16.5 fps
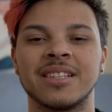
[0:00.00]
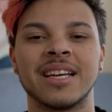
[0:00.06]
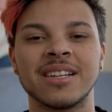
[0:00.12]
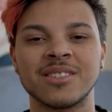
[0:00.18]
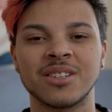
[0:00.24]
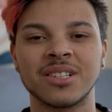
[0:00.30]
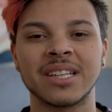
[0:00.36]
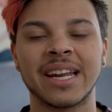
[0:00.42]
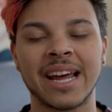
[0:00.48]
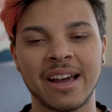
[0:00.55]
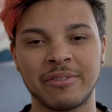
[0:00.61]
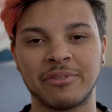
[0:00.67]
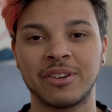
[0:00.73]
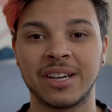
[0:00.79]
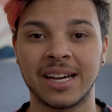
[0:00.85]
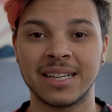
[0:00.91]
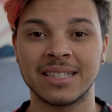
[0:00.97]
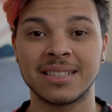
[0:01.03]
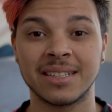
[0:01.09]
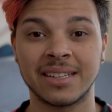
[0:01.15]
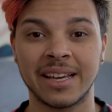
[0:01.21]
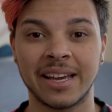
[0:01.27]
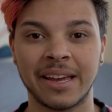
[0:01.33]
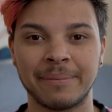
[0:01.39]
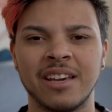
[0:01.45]
that is all that I have for you guys
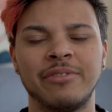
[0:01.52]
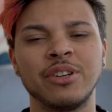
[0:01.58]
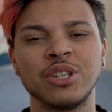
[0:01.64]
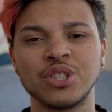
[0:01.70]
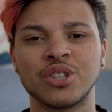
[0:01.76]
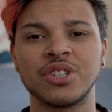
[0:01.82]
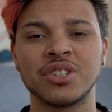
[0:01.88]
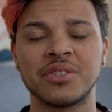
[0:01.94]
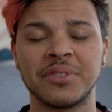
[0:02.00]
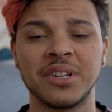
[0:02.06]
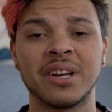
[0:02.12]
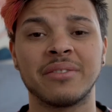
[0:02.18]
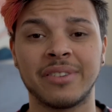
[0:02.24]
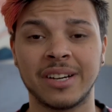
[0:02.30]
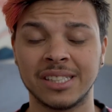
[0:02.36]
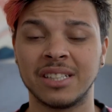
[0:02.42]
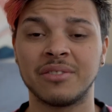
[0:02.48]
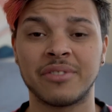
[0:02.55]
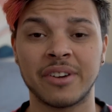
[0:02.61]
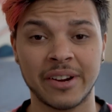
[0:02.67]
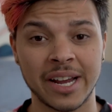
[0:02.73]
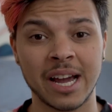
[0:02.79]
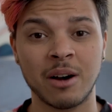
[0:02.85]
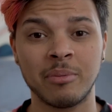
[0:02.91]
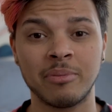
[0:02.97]
today. If you enjoyed this video and found it very
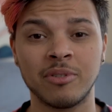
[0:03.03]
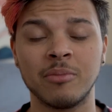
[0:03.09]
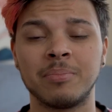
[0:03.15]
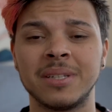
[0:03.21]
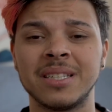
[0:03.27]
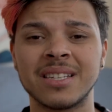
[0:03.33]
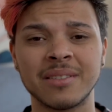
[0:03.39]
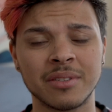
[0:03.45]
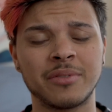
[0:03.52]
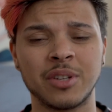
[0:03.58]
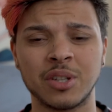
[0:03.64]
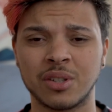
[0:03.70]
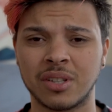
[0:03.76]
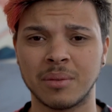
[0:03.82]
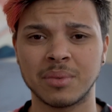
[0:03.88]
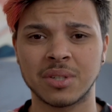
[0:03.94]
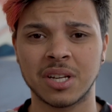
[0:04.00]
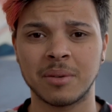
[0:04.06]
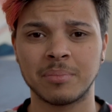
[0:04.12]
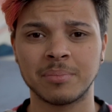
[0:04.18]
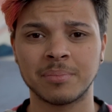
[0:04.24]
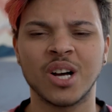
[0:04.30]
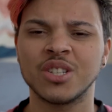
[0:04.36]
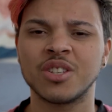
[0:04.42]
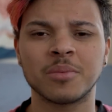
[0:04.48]
helpful, please give the video a thumbs up.
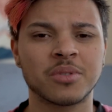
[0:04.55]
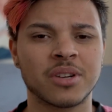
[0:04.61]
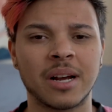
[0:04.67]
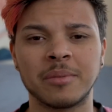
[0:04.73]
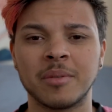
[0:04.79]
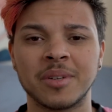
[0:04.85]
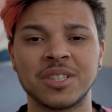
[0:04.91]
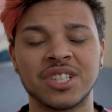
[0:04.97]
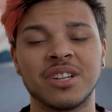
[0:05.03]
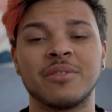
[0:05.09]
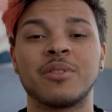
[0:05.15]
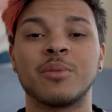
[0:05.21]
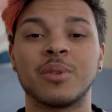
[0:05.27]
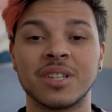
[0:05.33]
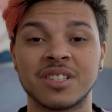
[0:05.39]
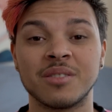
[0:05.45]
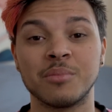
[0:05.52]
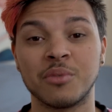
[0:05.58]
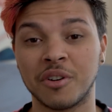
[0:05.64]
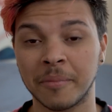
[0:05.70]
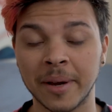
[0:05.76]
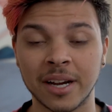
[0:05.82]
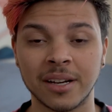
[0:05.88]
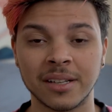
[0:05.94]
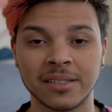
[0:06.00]
Also subscribe to my channel if you want to see more of
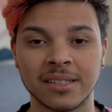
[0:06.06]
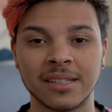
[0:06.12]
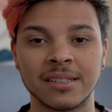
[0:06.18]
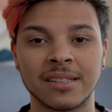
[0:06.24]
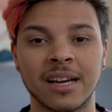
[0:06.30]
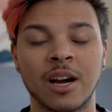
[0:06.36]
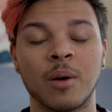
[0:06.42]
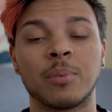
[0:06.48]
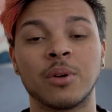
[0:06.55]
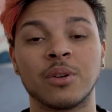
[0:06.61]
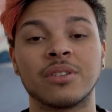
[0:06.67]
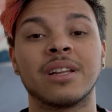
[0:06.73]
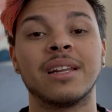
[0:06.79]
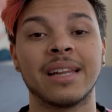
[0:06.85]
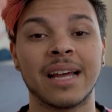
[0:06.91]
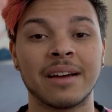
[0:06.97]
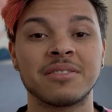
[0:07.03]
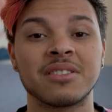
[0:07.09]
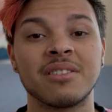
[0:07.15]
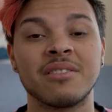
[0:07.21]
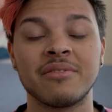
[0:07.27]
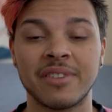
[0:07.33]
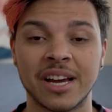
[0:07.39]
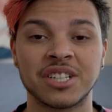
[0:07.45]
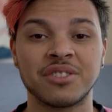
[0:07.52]
my content. I upload lifestyle and
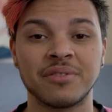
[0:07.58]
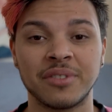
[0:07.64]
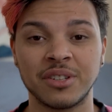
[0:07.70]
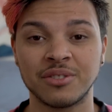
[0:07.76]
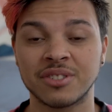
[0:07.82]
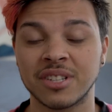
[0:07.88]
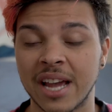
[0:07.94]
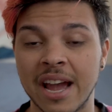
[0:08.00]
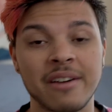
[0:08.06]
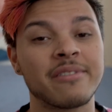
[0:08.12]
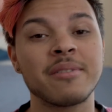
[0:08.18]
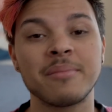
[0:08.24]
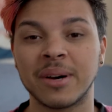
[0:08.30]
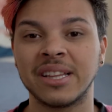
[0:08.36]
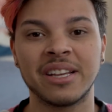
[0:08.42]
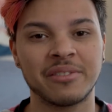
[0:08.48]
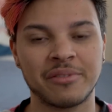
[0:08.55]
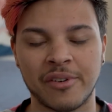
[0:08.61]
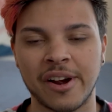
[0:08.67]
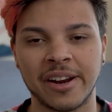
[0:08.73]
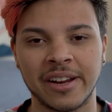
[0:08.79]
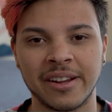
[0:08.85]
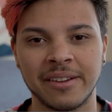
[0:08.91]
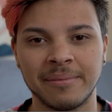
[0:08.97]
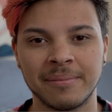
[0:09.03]
fashion videos every Monday and
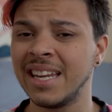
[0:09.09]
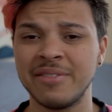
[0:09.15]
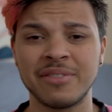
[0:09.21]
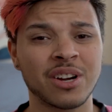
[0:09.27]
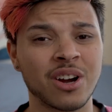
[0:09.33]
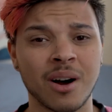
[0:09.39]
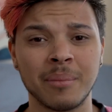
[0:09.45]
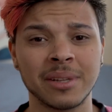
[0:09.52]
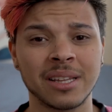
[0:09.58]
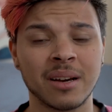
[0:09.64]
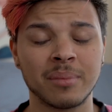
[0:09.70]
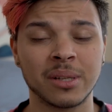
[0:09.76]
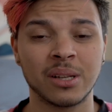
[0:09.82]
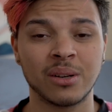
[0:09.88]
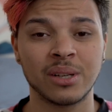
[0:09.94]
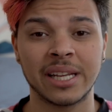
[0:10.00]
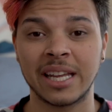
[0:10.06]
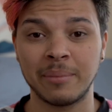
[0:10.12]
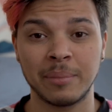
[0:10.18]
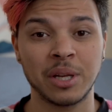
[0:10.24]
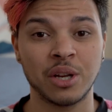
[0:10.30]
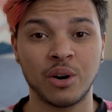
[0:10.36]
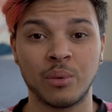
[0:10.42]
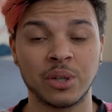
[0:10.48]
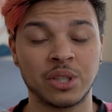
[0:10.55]
Friday. Leave a comment down below letting me
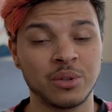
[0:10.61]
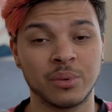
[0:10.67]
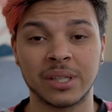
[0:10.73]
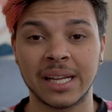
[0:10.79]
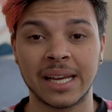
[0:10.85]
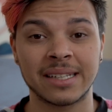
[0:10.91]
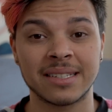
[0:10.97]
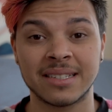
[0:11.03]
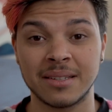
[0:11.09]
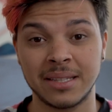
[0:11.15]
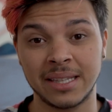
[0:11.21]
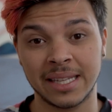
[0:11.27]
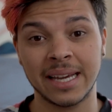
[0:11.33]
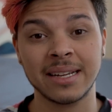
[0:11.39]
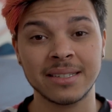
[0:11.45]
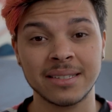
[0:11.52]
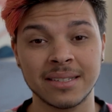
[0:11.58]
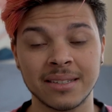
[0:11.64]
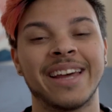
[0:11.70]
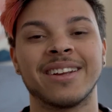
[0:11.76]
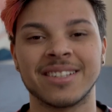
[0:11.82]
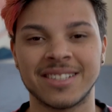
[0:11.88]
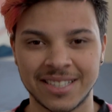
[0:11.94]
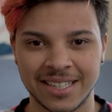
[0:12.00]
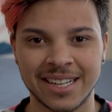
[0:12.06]
know what you would like to see next, and I'll
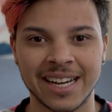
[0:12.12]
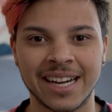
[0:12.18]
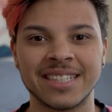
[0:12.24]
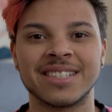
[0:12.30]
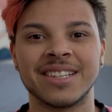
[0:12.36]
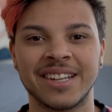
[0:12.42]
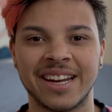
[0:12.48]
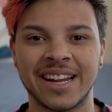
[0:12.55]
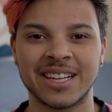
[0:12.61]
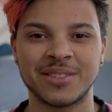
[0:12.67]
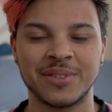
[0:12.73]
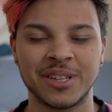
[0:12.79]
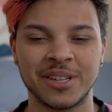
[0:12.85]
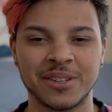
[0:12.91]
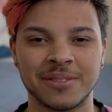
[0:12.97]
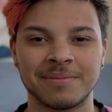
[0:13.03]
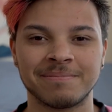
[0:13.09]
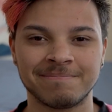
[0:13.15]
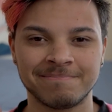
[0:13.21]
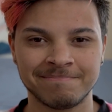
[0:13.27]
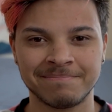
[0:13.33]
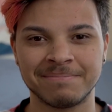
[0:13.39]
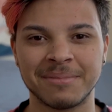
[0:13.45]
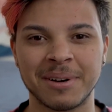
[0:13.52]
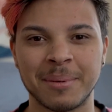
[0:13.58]
see you guys in the next video.
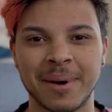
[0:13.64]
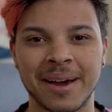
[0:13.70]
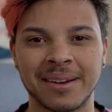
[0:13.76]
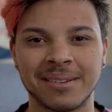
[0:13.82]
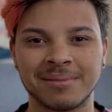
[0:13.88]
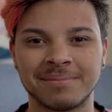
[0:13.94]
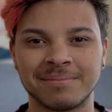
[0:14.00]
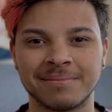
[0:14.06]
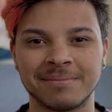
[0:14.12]
Bye bye.